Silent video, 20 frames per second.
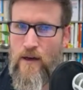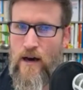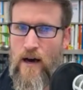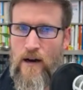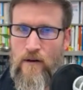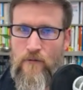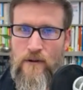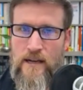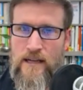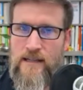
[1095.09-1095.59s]
I
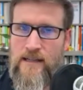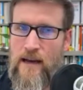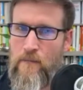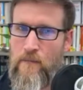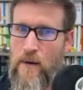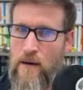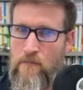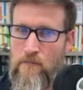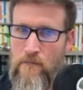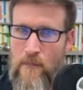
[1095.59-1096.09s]
reset
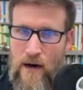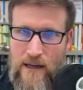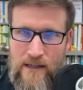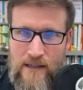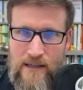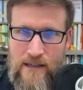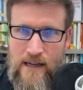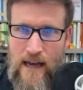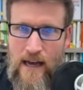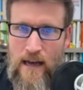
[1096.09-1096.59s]
my
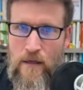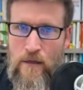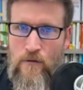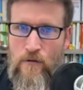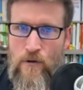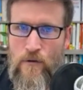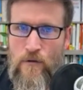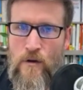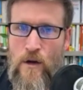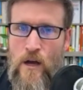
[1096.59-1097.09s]
mindset
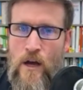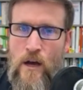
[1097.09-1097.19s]
through